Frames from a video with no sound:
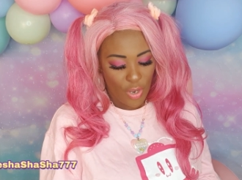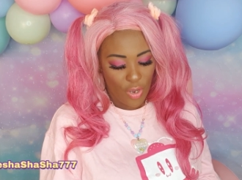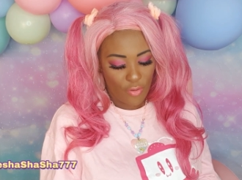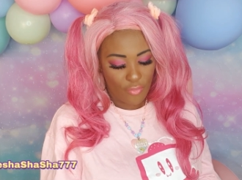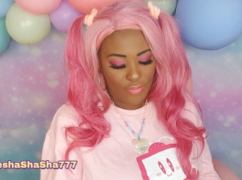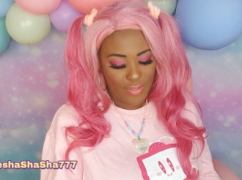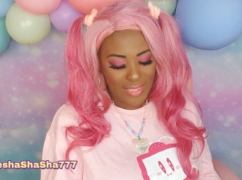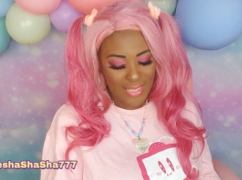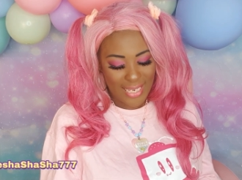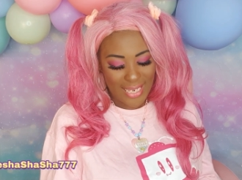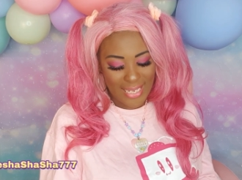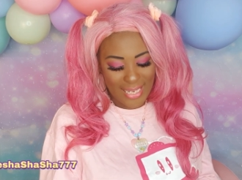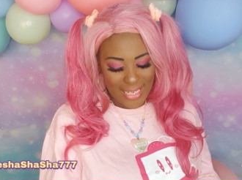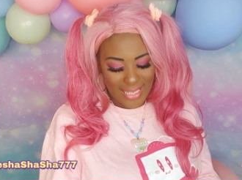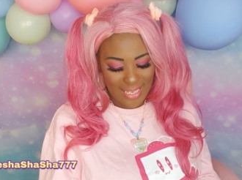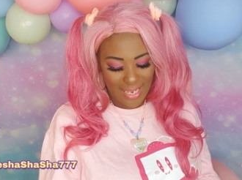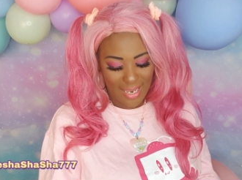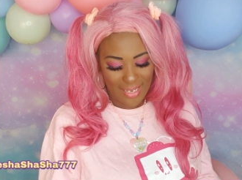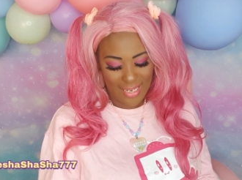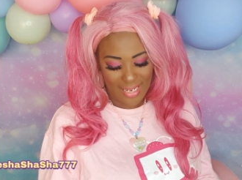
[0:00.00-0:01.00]
of
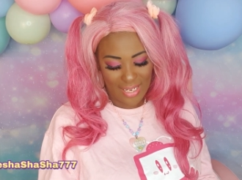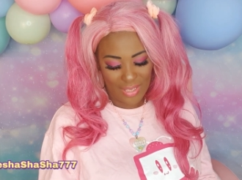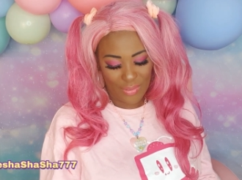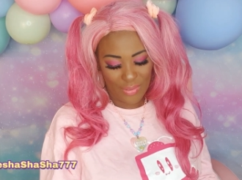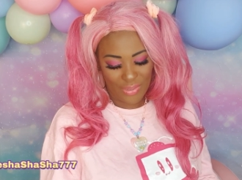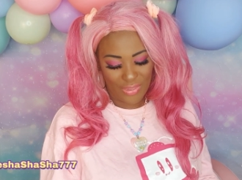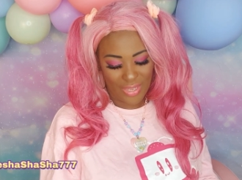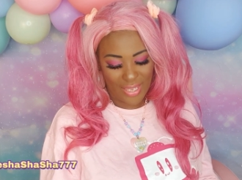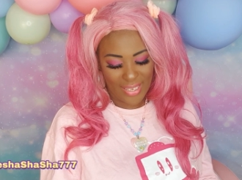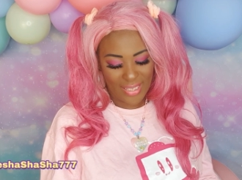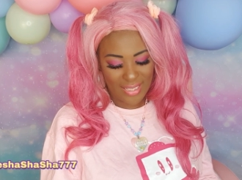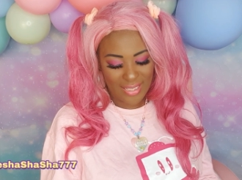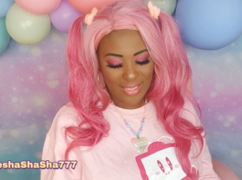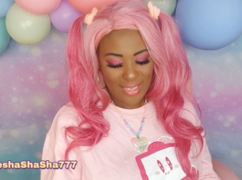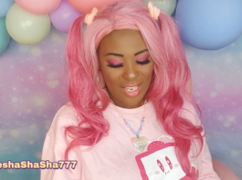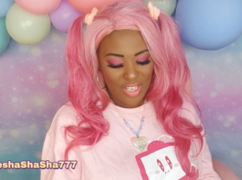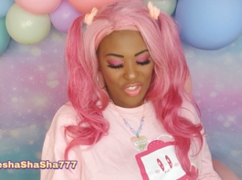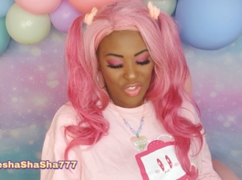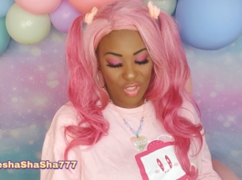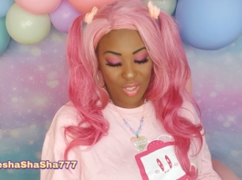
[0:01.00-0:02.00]
teeny tiny little
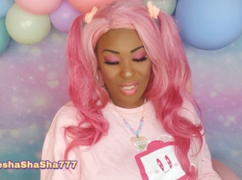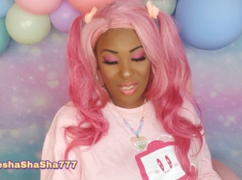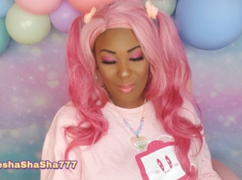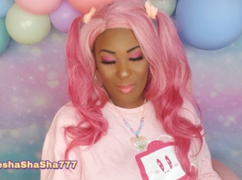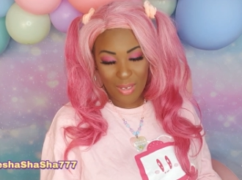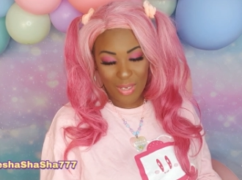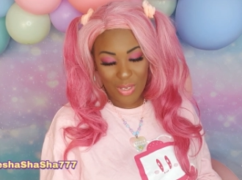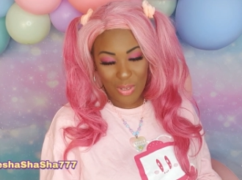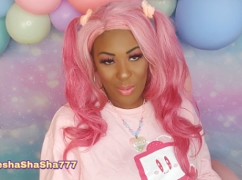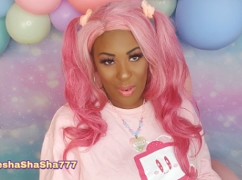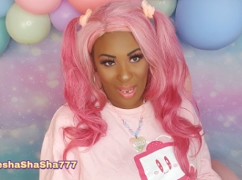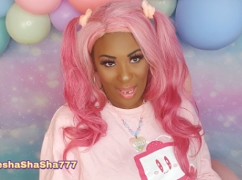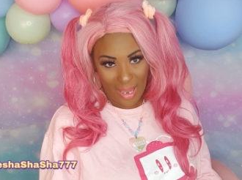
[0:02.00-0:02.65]
things just to make you